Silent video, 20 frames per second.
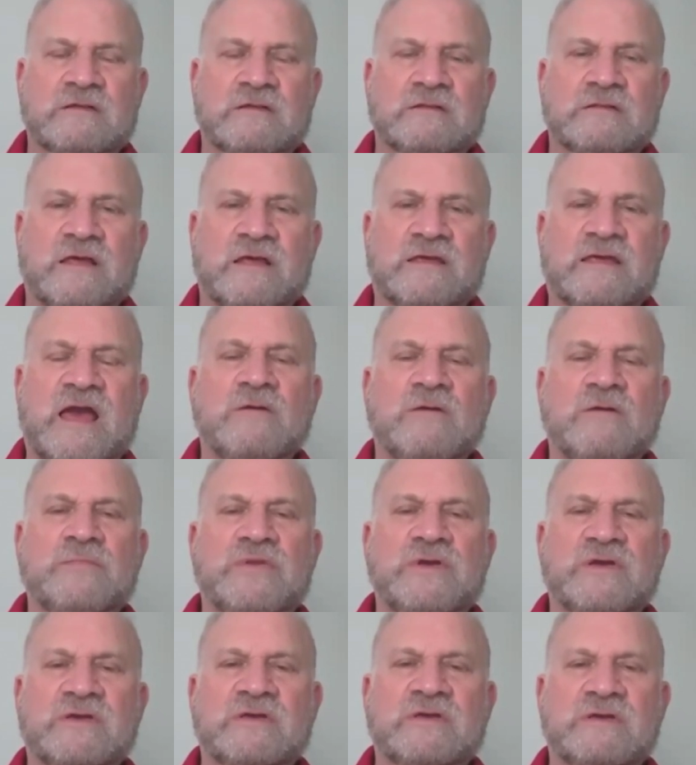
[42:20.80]
Like, how
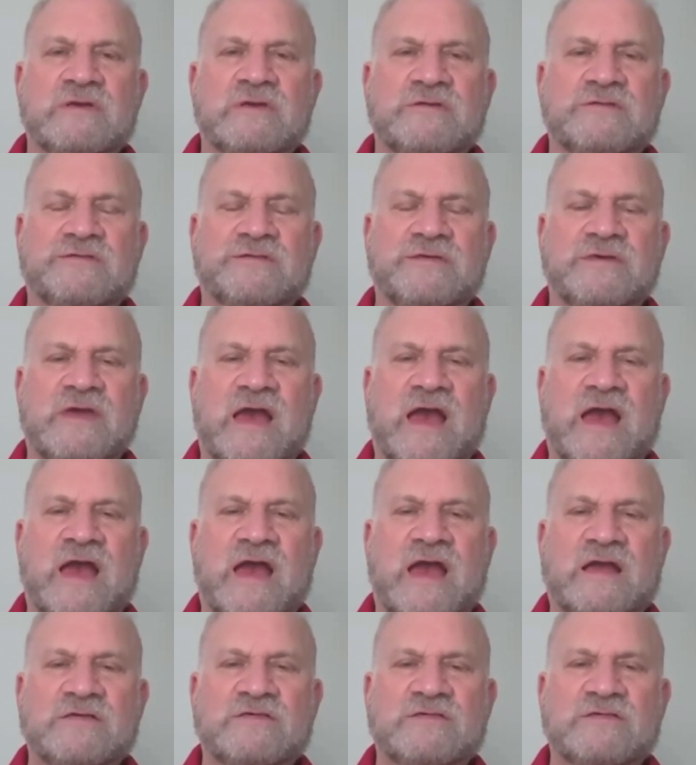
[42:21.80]
big is the
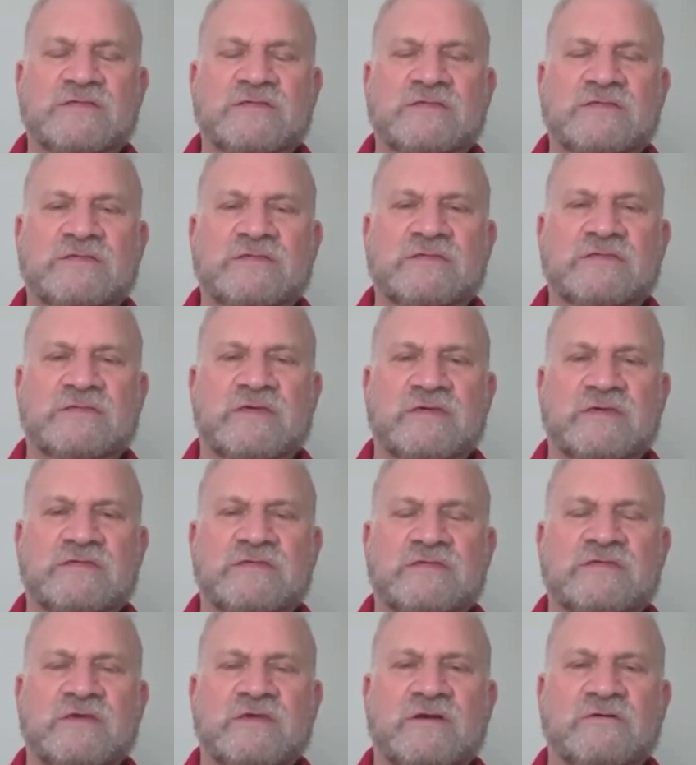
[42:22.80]

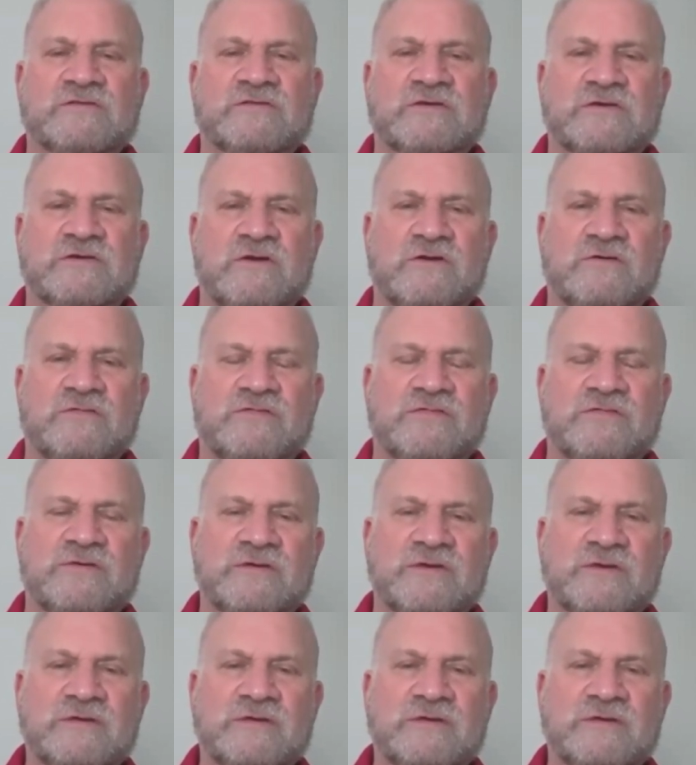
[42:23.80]
axis of the earth?